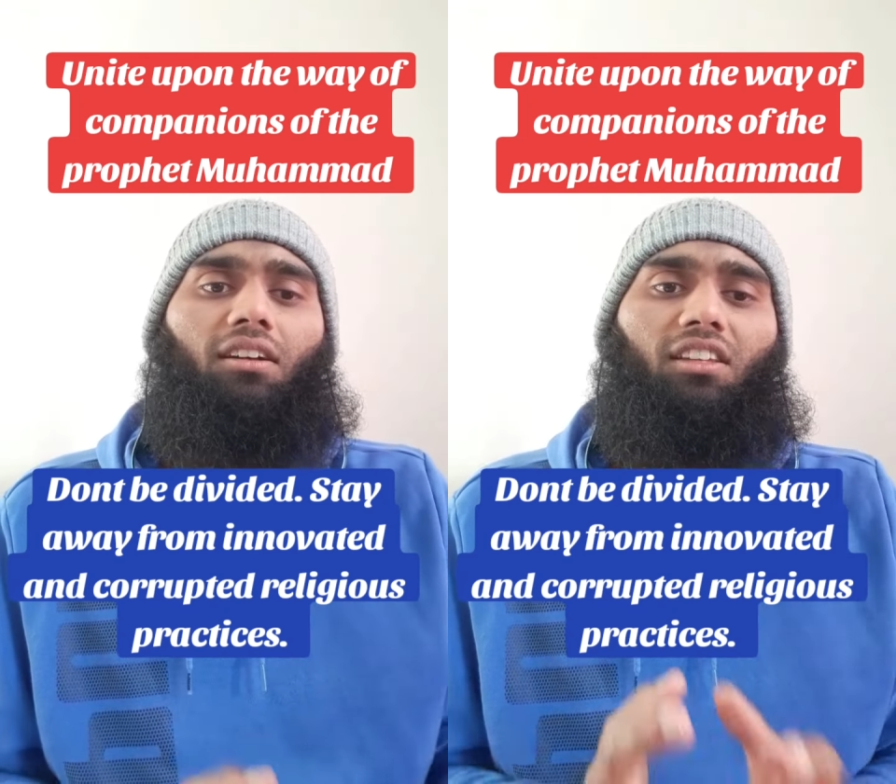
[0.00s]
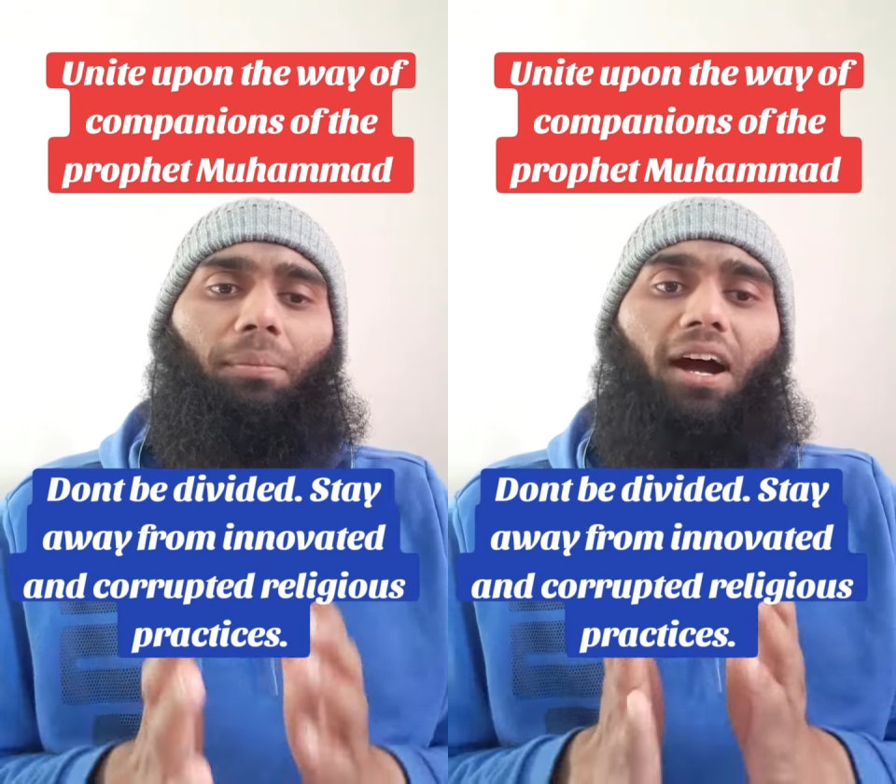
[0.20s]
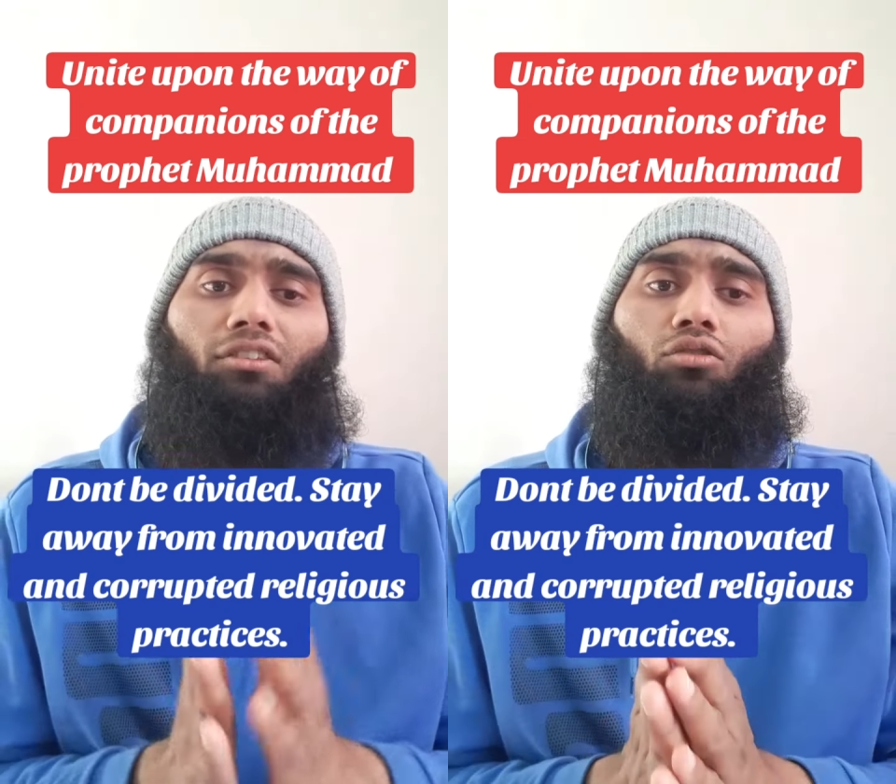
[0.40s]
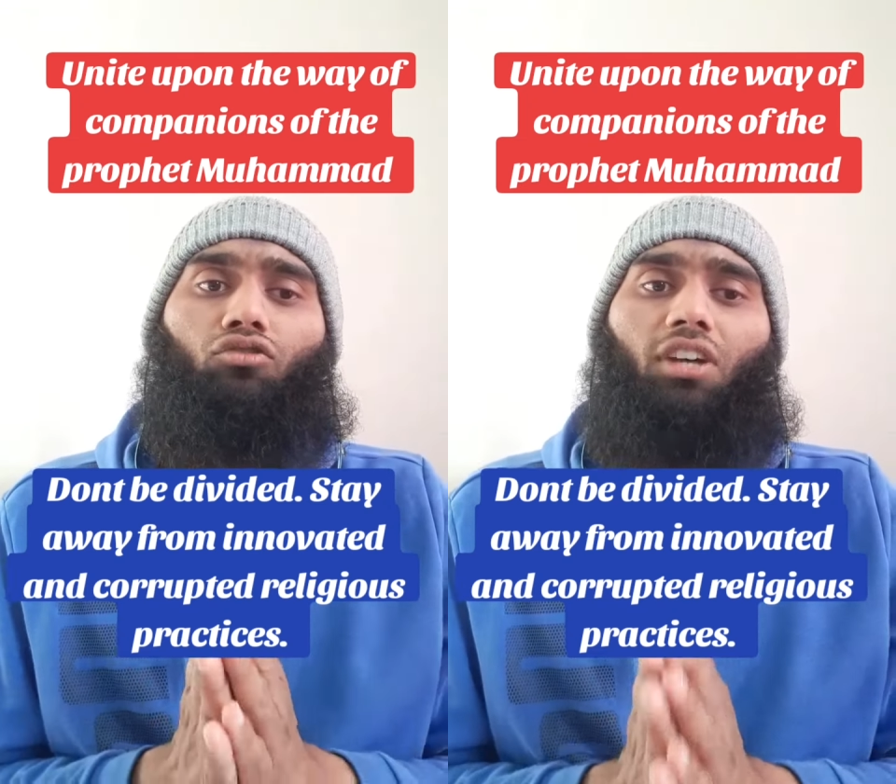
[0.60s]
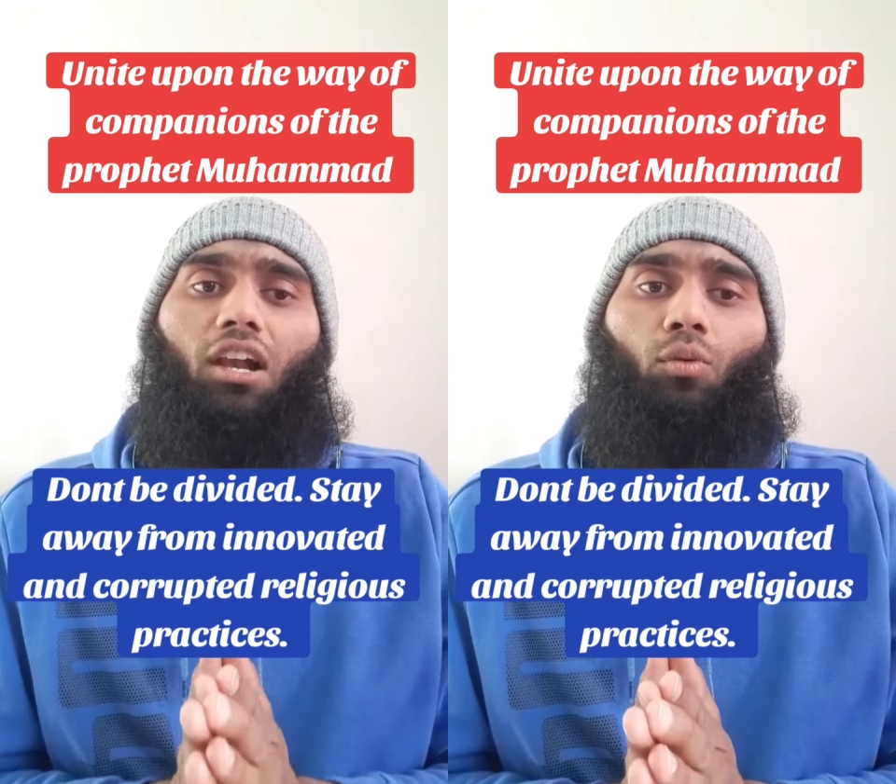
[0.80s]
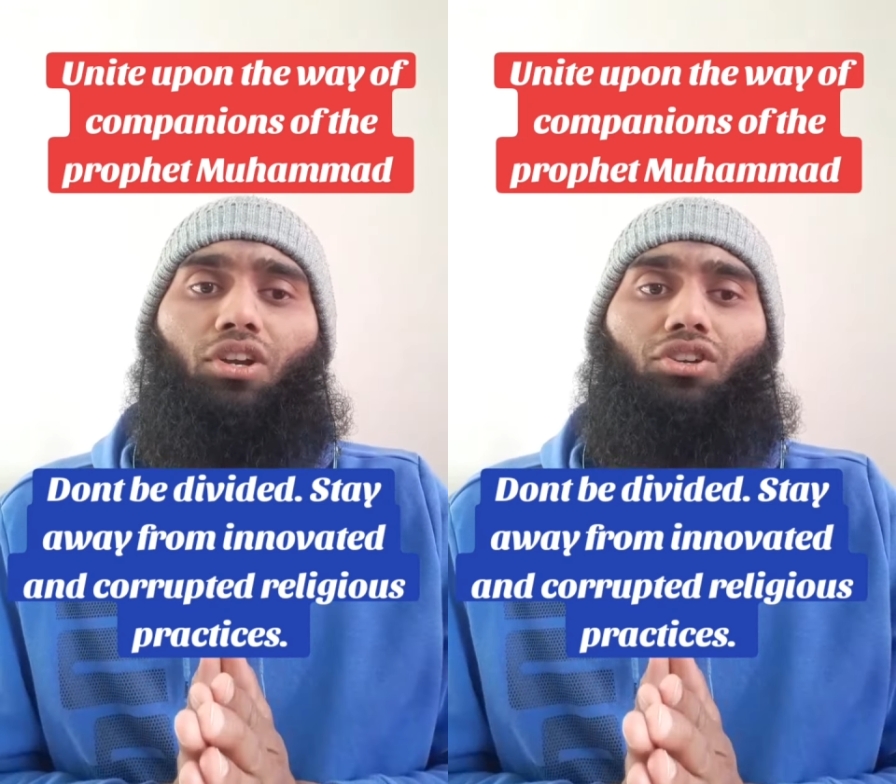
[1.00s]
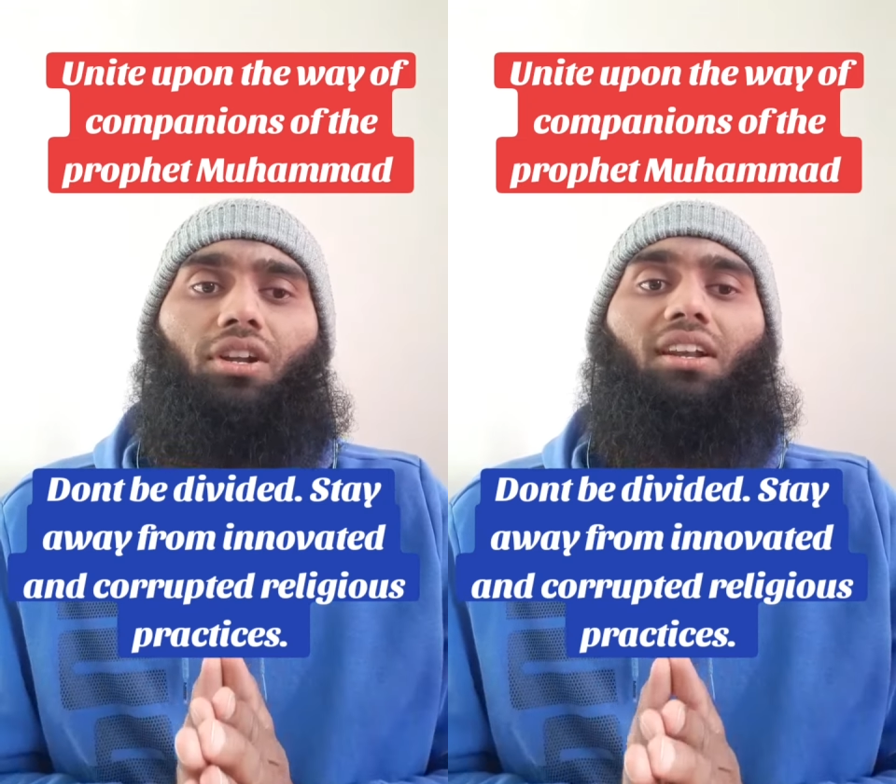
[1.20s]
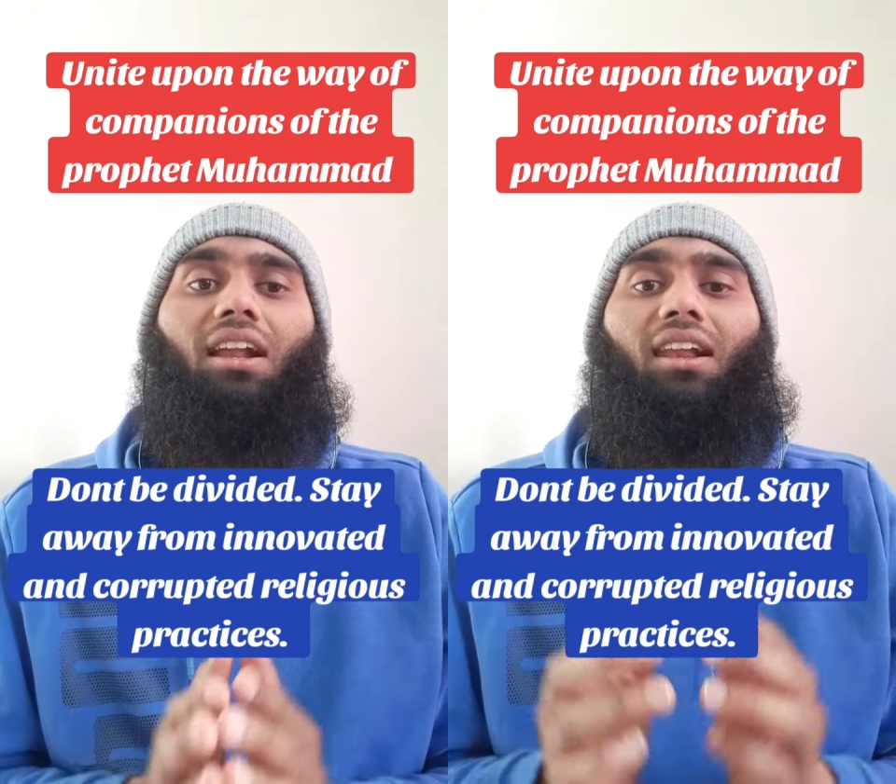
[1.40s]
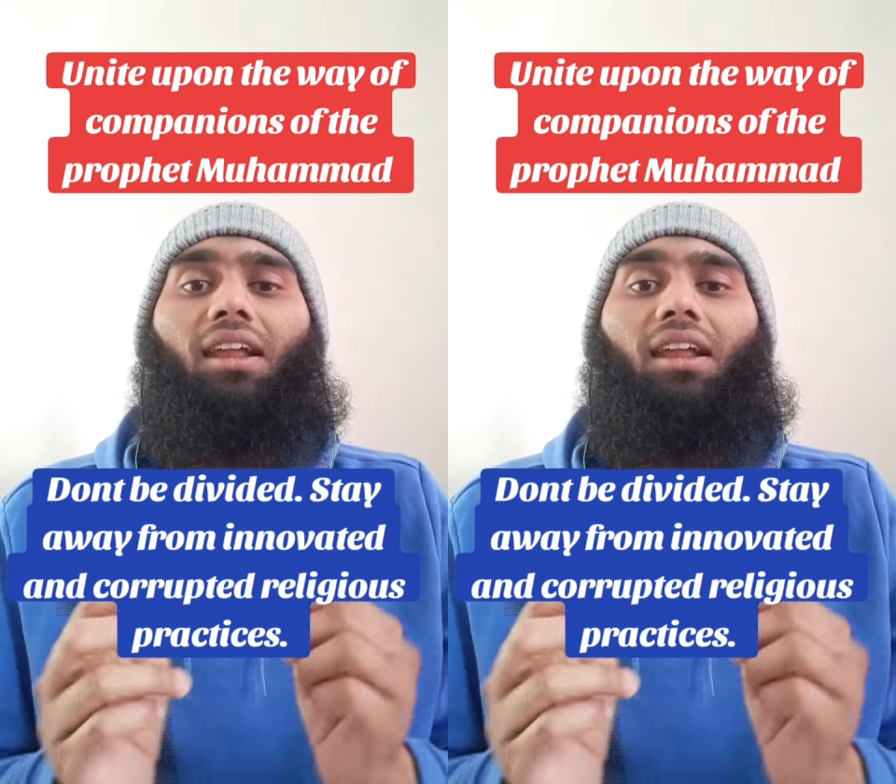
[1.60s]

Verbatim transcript: The path to salvation